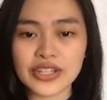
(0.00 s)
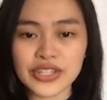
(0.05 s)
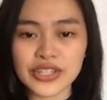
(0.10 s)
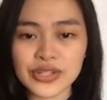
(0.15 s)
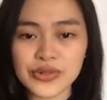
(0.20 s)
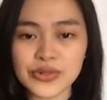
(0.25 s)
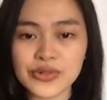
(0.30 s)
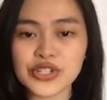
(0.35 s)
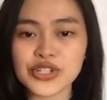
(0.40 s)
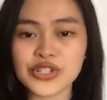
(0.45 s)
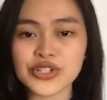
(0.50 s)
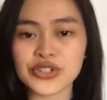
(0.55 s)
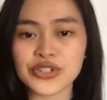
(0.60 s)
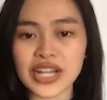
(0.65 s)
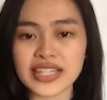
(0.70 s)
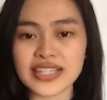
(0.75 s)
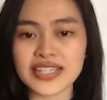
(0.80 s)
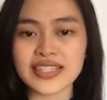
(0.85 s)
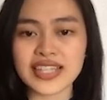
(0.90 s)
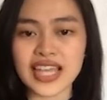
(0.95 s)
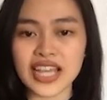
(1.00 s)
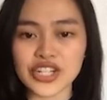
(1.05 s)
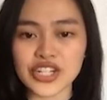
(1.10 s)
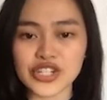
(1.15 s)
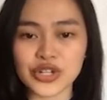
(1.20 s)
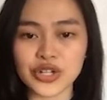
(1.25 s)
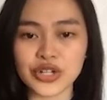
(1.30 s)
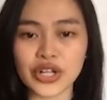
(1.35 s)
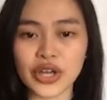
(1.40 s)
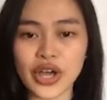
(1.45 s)
huge red
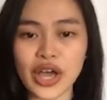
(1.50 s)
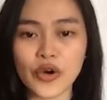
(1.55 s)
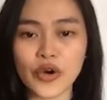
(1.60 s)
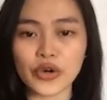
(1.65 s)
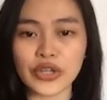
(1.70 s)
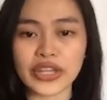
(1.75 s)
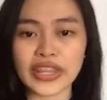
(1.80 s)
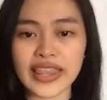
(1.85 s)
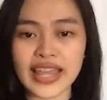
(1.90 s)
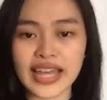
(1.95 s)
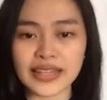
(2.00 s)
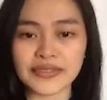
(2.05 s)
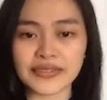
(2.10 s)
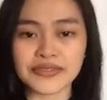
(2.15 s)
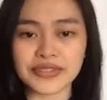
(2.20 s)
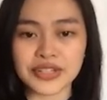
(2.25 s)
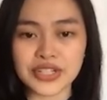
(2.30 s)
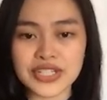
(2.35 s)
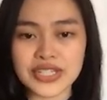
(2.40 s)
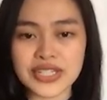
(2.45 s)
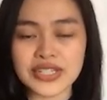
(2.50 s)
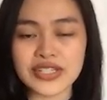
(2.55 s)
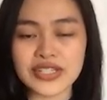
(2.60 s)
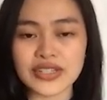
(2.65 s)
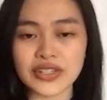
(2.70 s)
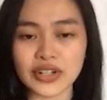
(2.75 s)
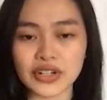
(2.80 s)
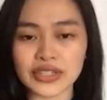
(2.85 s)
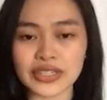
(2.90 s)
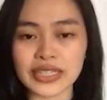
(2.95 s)
section on that first
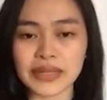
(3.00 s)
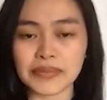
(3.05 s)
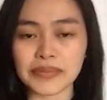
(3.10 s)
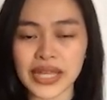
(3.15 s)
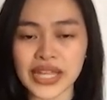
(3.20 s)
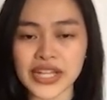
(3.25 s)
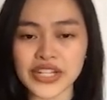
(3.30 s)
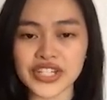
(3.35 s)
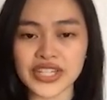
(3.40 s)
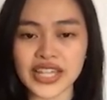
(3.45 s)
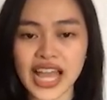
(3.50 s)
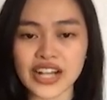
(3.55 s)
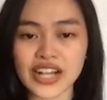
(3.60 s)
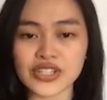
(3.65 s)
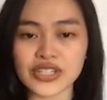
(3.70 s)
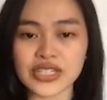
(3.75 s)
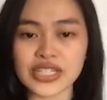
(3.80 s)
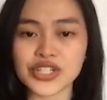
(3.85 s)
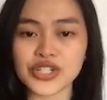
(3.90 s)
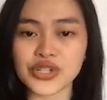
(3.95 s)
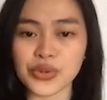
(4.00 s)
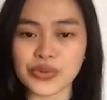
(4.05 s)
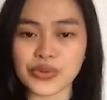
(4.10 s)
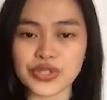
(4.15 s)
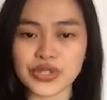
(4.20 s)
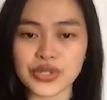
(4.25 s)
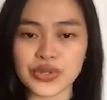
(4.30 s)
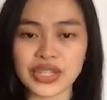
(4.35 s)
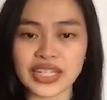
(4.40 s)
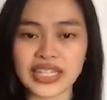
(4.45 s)
starting page, it actually
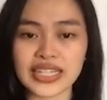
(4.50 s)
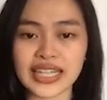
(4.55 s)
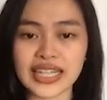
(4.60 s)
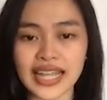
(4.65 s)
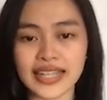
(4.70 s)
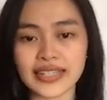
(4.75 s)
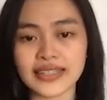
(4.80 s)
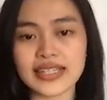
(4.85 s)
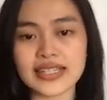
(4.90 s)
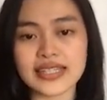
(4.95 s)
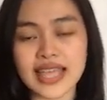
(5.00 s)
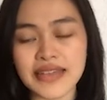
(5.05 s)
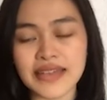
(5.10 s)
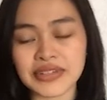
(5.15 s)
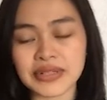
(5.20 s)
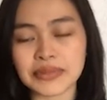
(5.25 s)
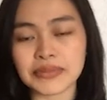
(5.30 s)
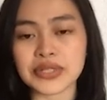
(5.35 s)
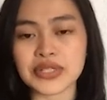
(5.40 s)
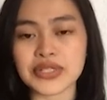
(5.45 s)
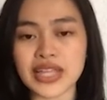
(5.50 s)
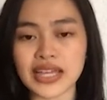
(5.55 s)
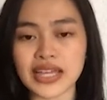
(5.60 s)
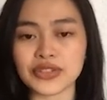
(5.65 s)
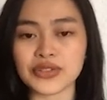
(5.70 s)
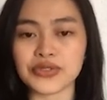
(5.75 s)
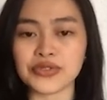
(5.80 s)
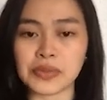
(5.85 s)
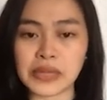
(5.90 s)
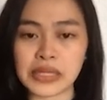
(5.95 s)
shows you that
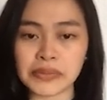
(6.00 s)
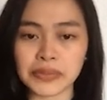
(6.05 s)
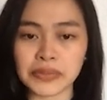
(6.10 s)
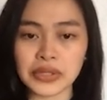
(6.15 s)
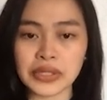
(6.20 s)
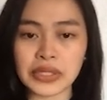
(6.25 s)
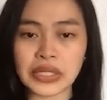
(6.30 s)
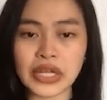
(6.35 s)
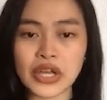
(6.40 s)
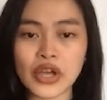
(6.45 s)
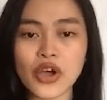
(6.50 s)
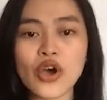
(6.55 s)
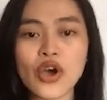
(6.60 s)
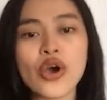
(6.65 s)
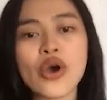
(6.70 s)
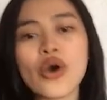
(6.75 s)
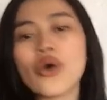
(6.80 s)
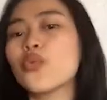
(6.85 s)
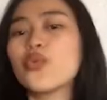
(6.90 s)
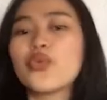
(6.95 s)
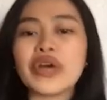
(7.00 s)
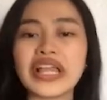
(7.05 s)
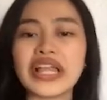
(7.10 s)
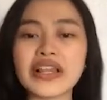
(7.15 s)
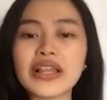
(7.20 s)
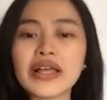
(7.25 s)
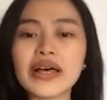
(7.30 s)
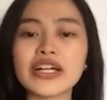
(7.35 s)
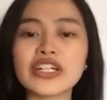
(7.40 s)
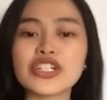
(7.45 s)
97% of people
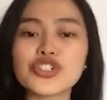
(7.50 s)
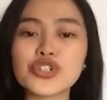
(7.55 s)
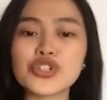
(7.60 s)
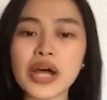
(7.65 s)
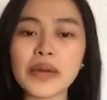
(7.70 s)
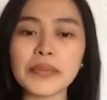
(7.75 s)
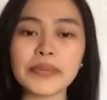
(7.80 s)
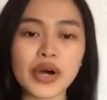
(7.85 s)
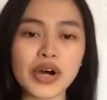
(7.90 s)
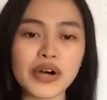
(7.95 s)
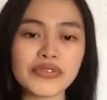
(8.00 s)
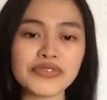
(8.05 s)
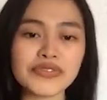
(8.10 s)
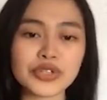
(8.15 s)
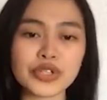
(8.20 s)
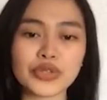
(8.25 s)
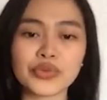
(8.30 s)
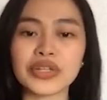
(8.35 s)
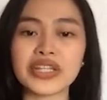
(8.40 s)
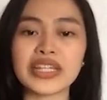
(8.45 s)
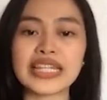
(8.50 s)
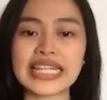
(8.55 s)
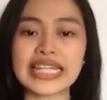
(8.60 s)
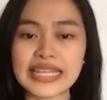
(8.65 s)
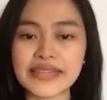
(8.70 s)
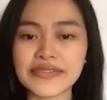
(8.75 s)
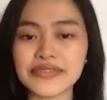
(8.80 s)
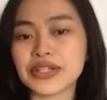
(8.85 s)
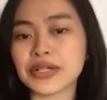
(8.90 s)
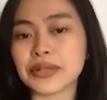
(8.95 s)
will drop off or will
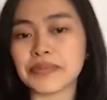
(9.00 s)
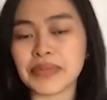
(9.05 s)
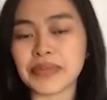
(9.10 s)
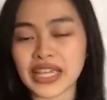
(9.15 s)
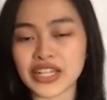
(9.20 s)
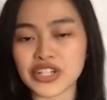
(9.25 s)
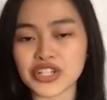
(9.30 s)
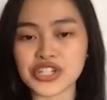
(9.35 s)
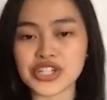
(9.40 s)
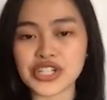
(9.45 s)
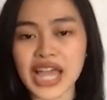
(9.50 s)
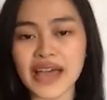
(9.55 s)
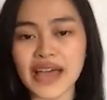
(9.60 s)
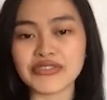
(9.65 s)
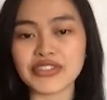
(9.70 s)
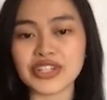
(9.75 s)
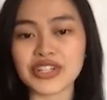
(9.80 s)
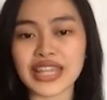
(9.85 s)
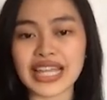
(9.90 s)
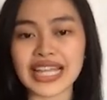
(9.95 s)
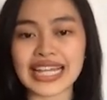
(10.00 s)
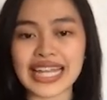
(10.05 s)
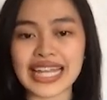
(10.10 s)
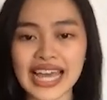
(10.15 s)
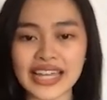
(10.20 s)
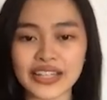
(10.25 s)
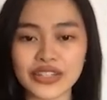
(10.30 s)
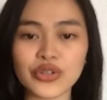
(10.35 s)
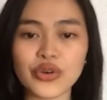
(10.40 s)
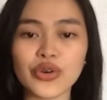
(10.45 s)
leave your page after they
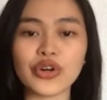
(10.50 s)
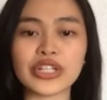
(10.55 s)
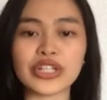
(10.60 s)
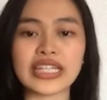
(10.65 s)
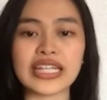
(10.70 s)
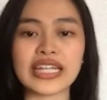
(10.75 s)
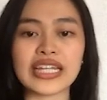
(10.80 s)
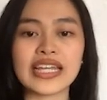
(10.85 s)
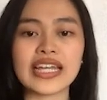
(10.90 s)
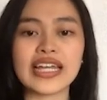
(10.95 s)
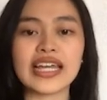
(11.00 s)
land on